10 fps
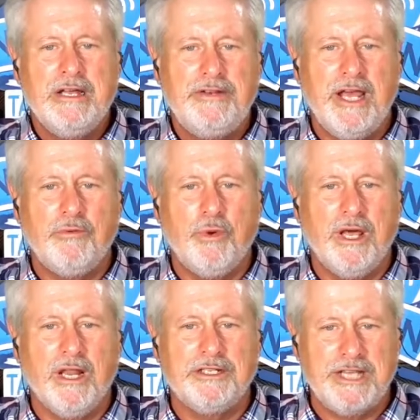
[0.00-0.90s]
that
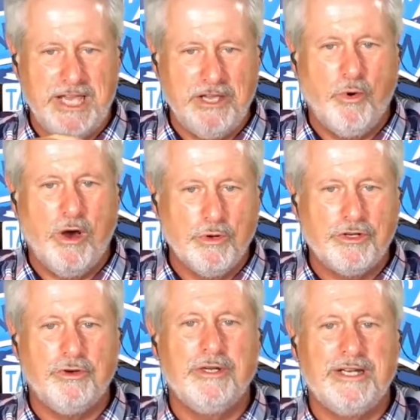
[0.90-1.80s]
will tell you what we're
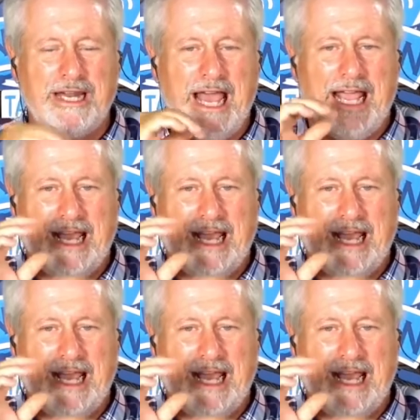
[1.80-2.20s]
doing today.